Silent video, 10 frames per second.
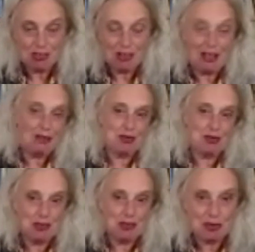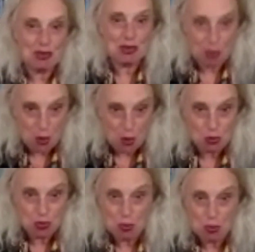and of course, it was the Cold
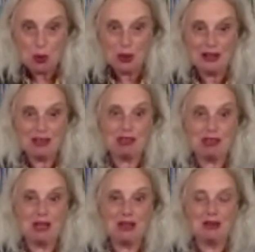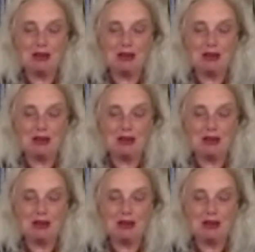War as well.